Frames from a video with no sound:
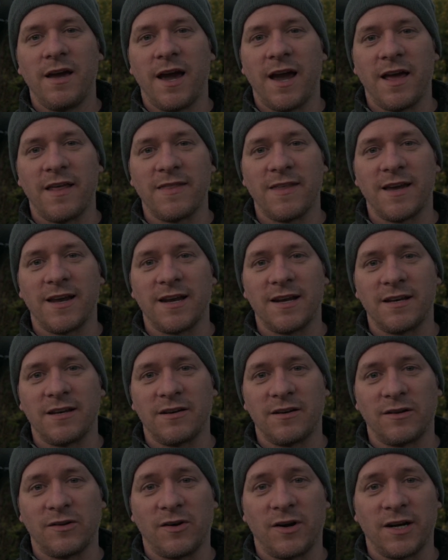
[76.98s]
and
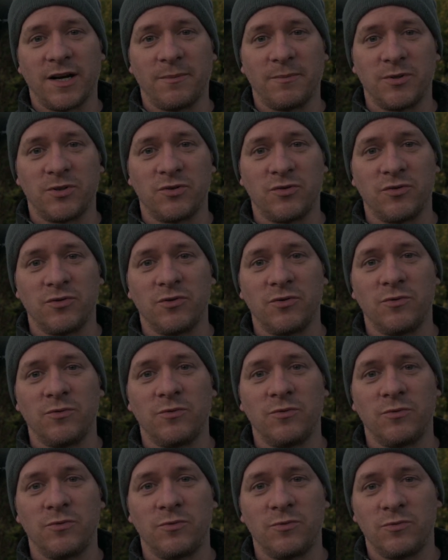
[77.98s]
then night number
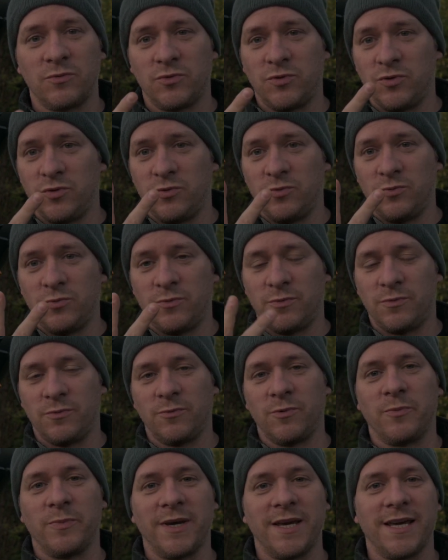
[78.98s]
two, two
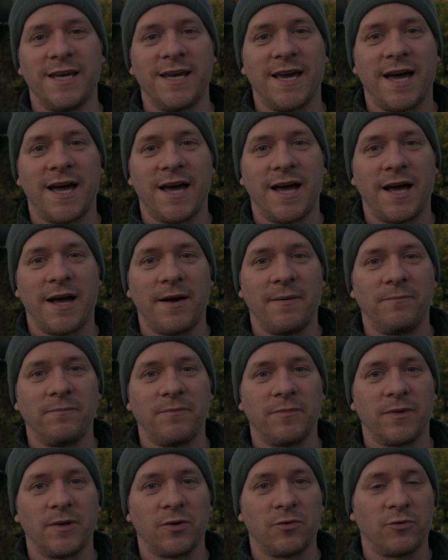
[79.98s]
will be
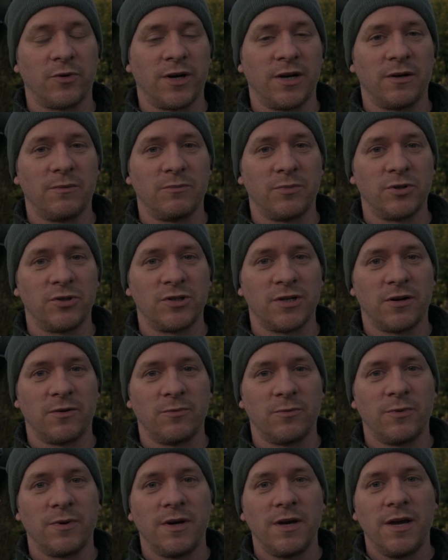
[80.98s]
um, green and blue
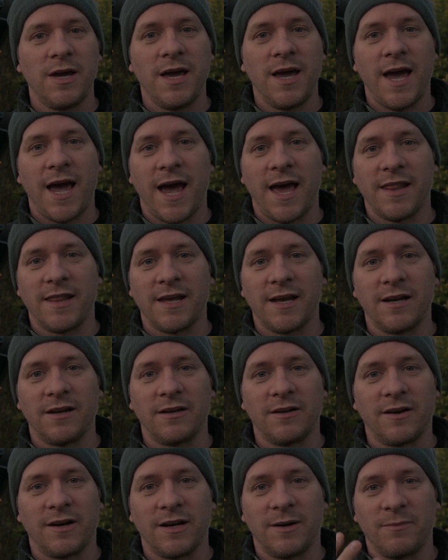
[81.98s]
channel, and
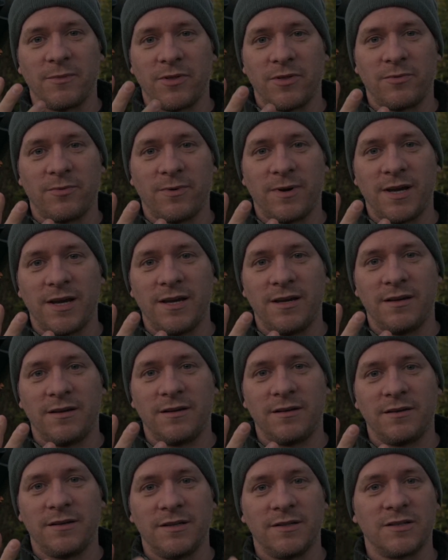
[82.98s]
then night number three
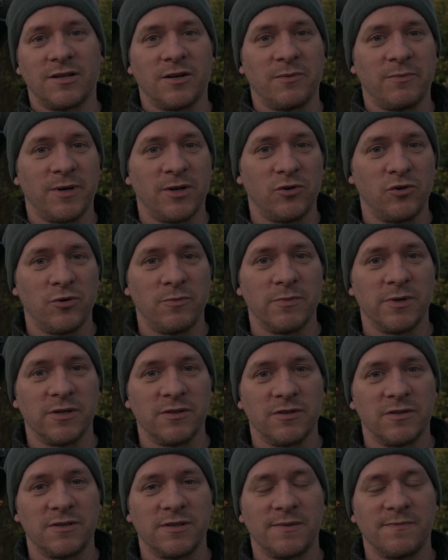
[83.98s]
is going to be
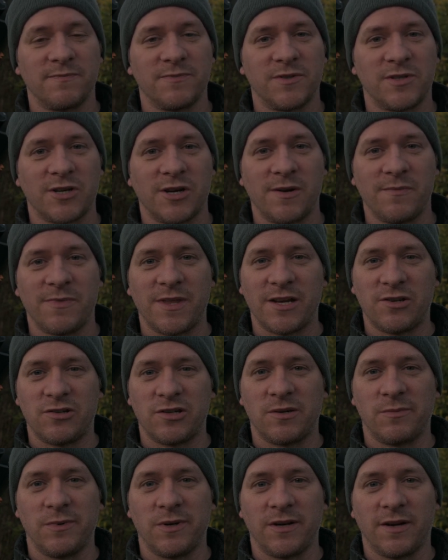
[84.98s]
luminance. So that
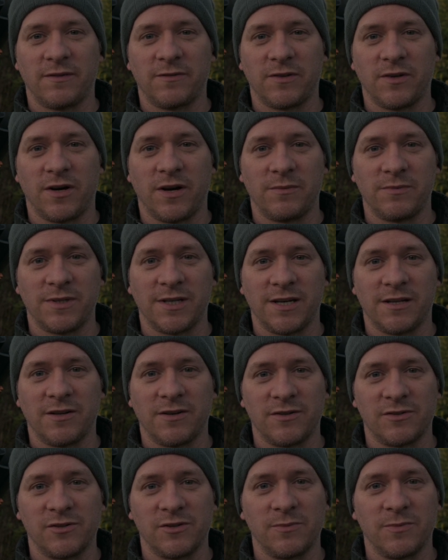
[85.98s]
should give me enough time to get
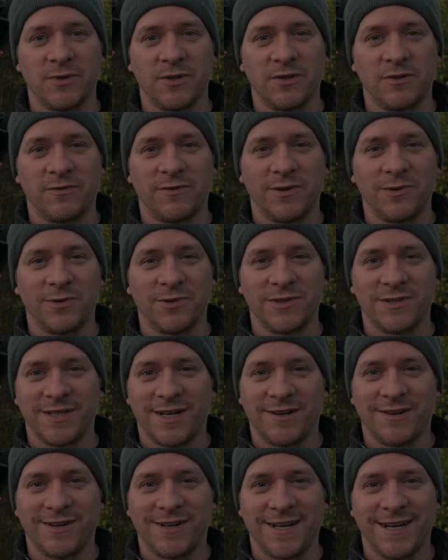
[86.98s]
those luminance filters
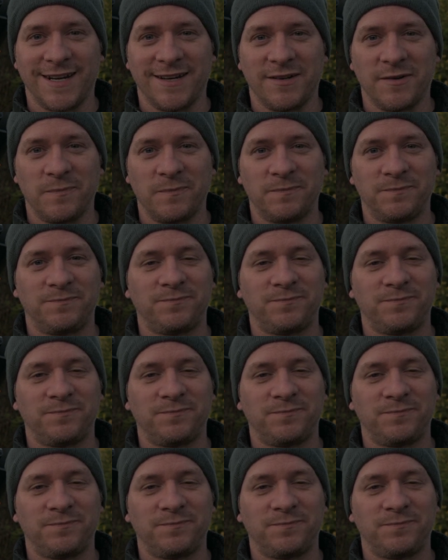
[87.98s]
that I need.